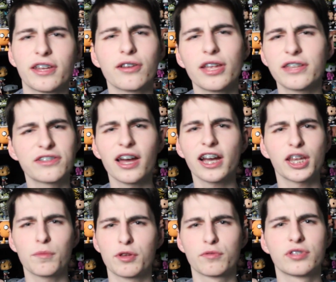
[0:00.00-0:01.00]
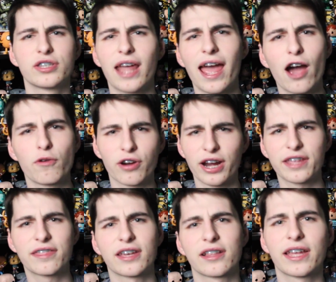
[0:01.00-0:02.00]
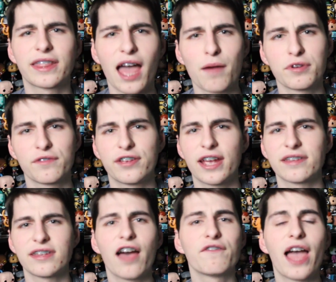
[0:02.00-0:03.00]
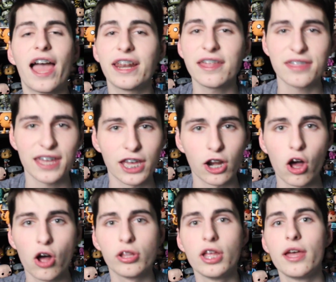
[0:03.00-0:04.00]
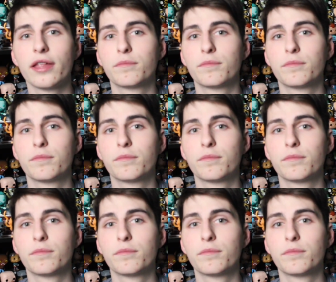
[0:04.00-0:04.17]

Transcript: It's not going to be now or anything like that, but if you guys have anything at all,